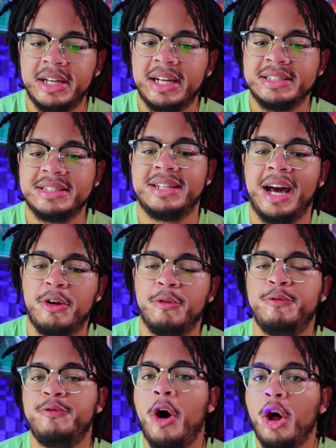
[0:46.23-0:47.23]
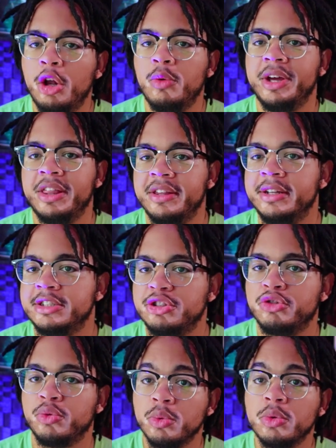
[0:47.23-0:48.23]
as a title following this
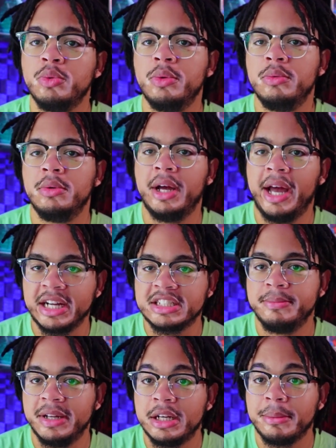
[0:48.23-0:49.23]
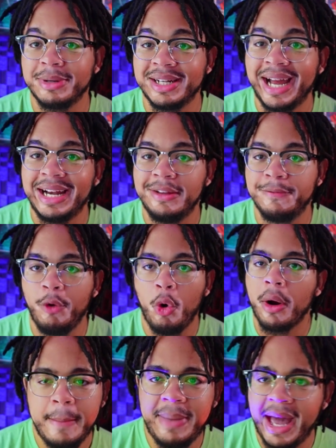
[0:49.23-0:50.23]
through X-Men number
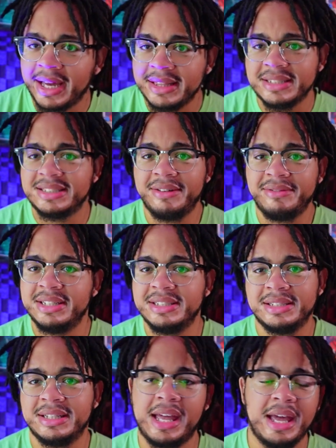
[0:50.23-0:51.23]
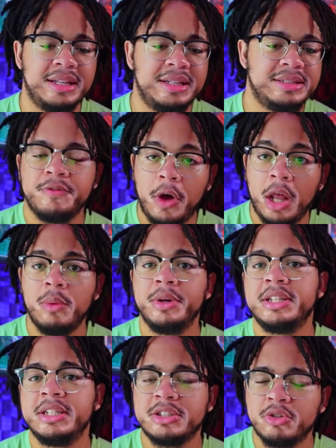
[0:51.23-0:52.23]
94 back in the 70s and the 80s. Following
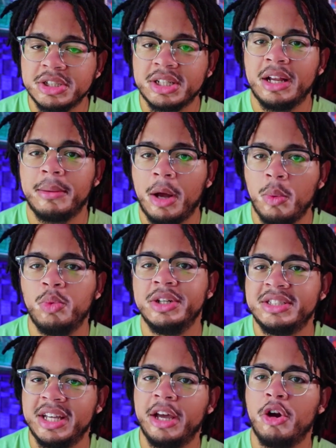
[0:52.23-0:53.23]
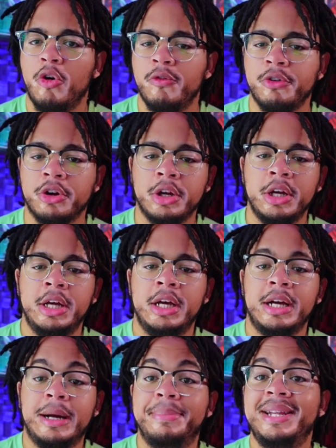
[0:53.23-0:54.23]
this, Chris Claremont would take over
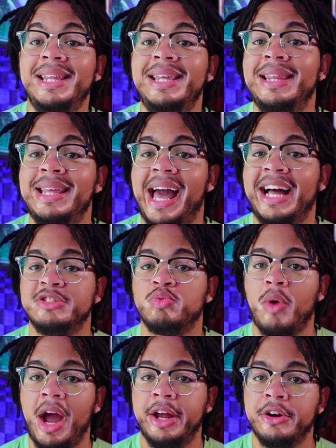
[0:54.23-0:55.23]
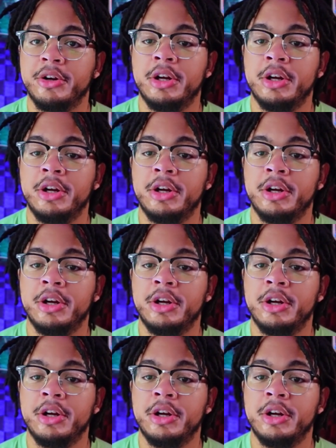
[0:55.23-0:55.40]
completely as writer,